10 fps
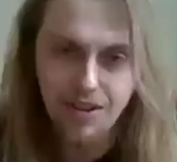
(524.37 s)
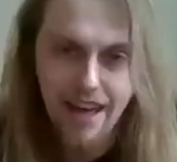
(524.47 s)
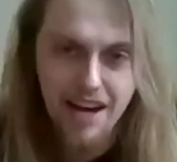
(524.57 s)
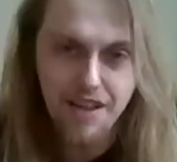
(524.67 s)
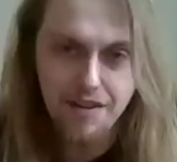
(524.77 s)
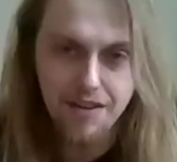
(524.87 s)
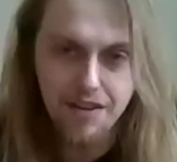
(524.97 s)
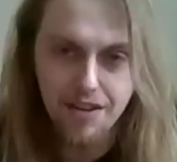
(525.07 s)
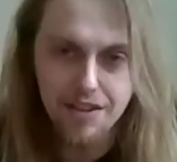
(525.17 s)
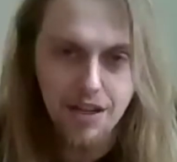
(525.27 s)
have that
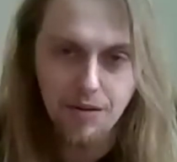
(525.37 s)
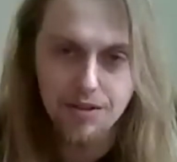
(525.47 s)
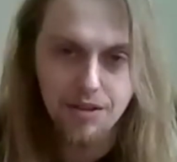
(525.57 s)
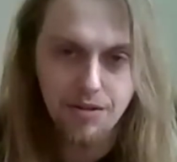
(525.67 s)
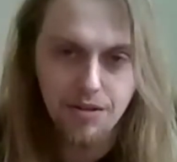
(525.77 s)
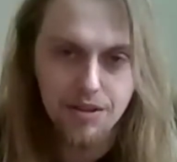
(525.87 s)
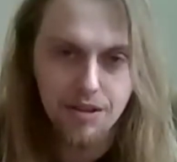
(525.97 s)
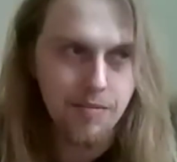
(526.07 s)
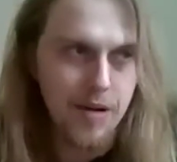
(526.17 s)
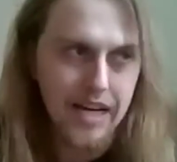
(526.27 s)
feeling, because I always knew I was going
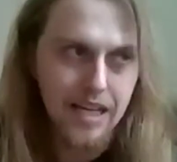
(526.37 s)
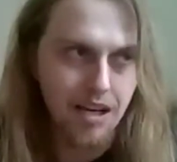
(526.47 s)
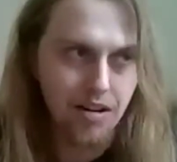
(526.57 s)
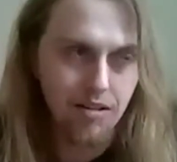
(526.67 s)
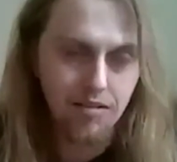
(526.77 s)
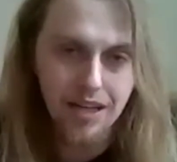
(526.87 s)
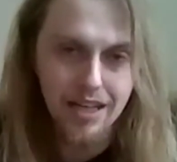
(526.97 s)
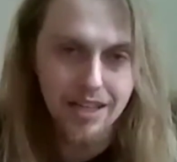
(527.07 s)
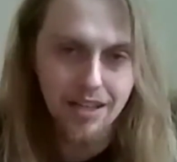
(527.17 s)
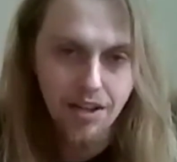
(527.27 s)
to be back here,
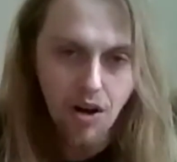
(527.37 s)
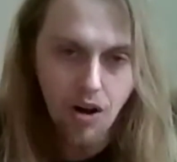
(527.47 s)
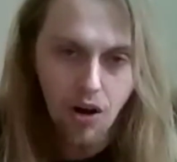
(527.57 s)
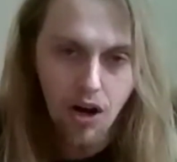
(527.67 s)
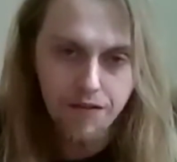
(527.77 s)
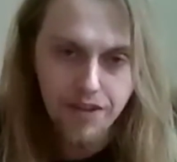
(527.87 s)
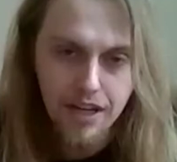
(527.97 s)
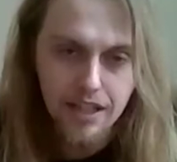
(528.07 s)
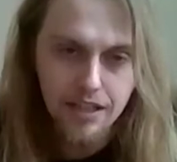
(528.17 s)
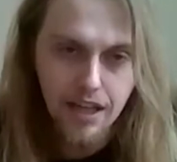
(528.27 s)
like off
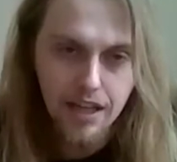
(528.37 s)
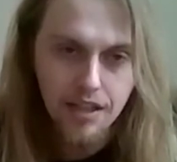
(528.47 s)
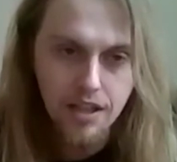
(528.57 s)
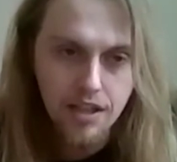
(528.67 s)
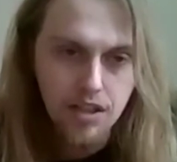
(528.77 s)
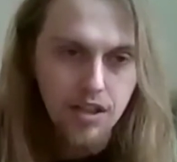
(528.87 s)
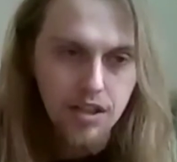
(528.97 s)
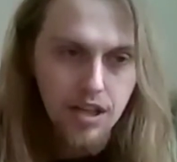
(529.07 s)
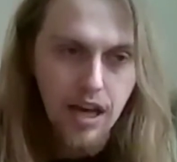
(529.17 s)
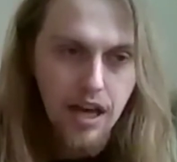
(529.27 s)
date, like,
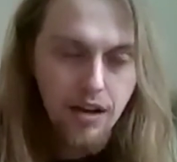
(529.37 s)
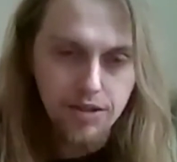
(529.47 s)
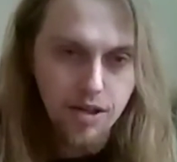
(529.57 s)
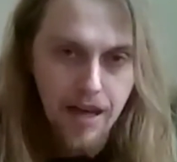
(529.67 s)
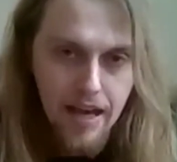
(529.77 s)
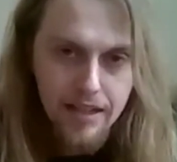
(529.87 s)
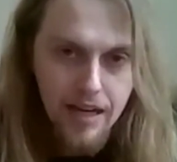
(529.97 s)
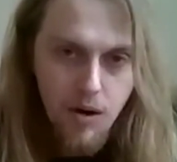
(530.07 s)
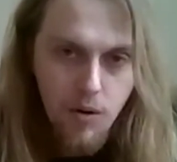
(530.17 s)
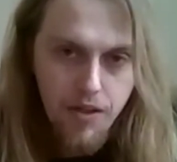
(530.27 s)
and I was going to be hanging
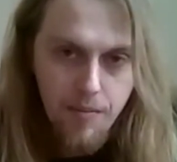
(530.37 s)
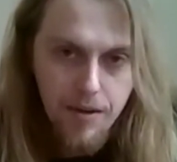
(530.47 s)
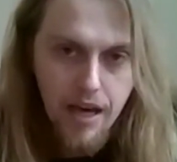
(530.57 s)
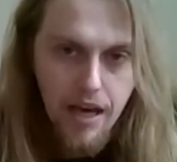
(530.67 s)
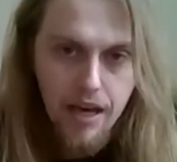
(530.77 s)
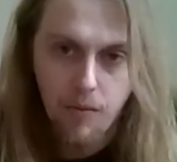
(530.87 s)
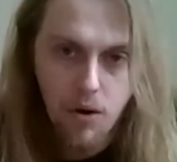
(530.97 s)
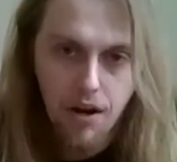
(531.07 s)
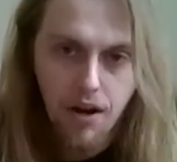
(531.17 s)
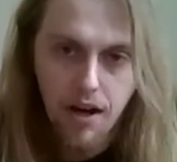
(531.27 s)
out with them again and
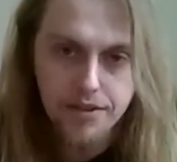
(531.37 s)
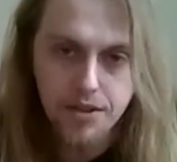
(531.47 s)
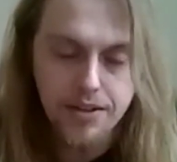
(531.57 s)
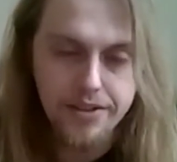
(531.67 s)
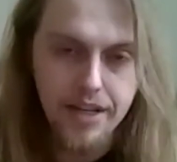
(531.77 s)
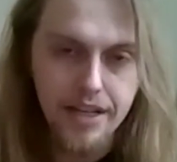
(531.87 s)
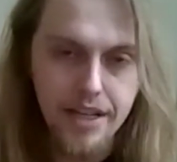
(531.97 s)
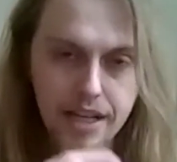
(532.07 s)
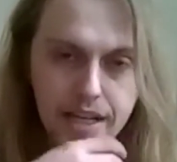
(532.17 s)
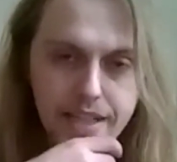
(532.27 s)
whatnot. So it
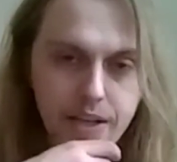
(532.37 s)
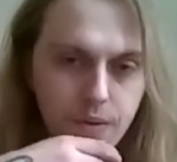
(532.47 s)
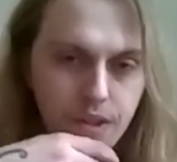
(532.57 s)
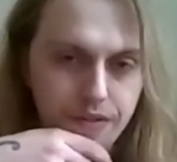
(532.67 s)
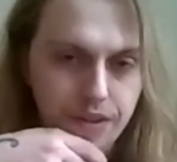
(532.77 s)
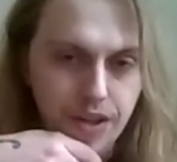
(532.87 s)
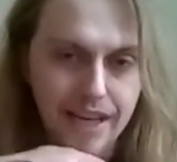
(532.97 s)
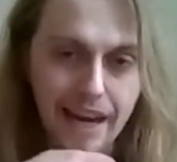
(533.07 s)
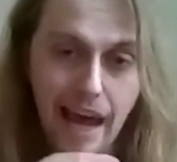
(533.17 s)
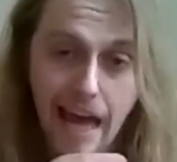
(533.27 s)
didn't really feel like
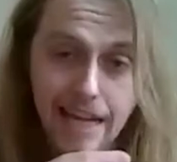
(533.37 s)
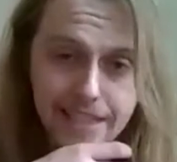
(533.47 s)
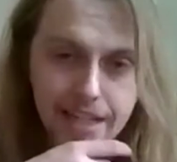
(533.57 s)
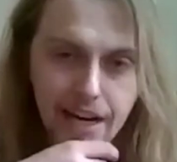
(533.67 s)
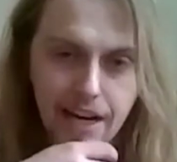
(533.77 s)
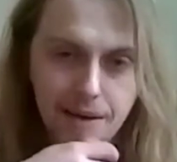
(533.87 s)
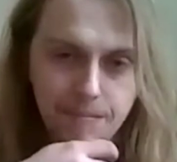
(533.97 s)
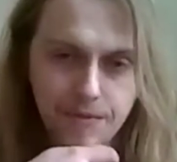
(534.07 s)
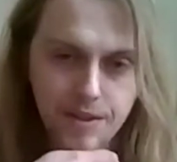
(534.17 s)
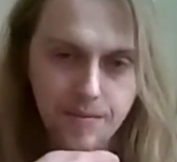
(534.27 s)
an end
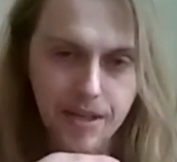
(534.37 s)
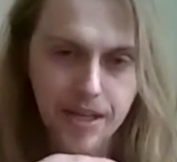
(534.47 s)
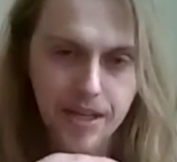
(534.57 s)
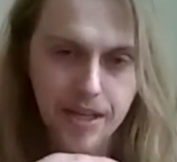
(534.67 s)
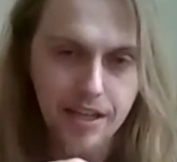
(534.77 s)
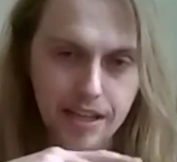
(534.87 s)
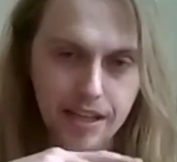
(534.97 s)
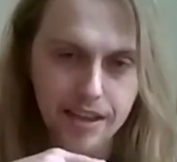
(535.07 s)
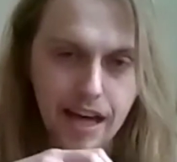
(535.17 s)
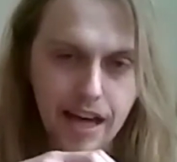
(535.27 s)
time to me like
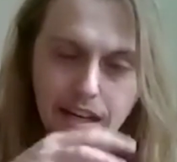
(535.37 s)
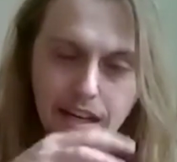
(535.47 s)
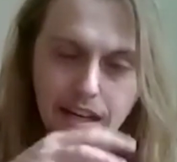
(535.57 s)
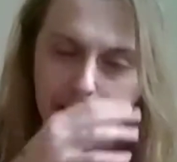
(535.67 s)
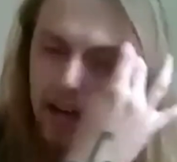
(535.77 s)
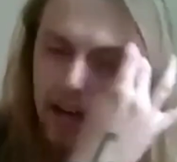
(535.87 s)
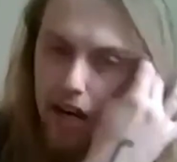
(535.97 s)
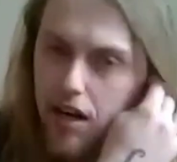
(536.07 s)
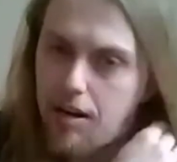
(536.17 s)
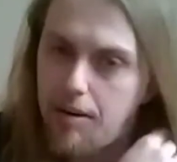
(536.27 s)
that.
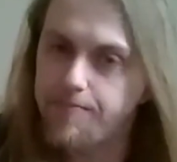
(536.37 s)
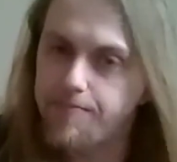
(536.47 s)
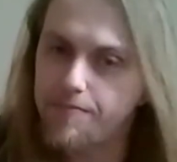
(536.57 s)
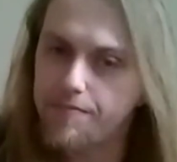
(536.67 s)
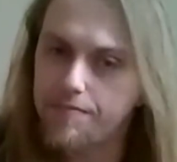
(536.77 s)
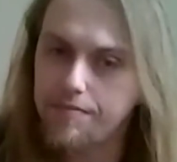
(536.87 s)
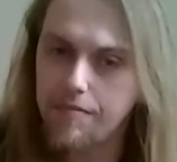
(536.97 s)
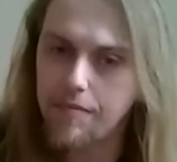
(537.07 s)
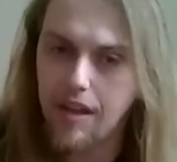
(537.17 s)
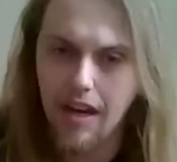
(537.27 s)
Yeah,
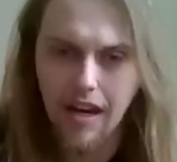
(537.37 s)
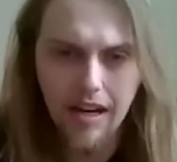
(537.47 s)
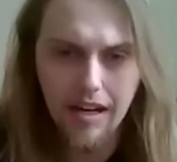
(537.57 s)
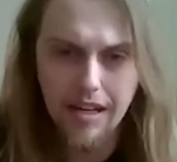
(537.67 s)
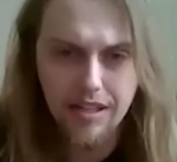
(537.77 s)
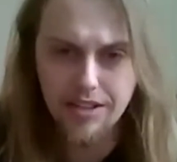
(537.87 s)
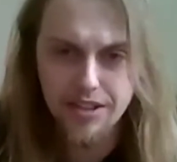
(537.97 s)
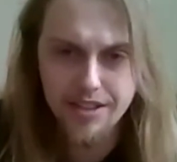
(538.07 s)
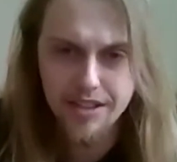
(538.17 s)
it just,